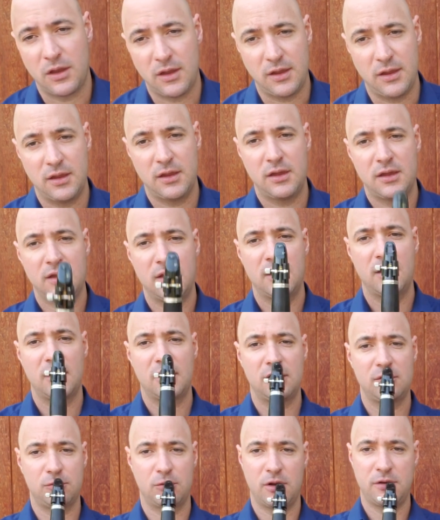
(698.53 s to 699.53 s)

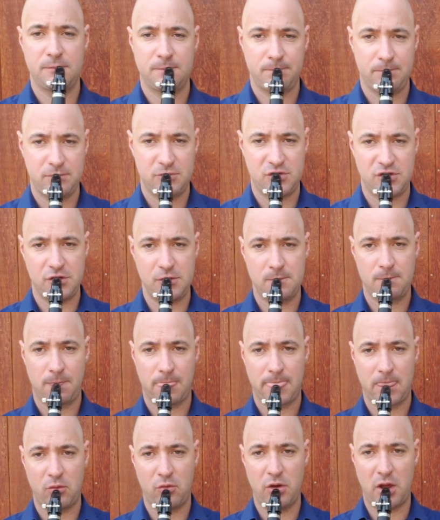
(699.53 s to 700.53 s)
And 1, 2,
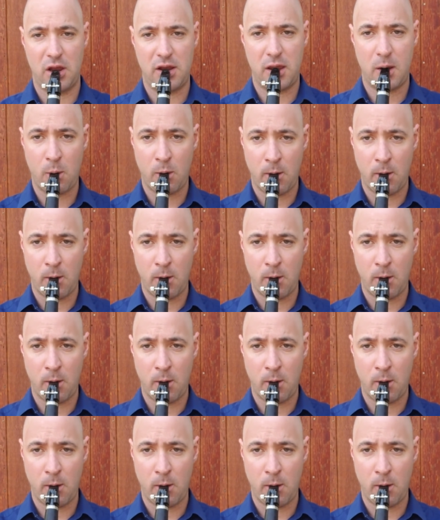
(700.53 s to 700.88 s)
ready.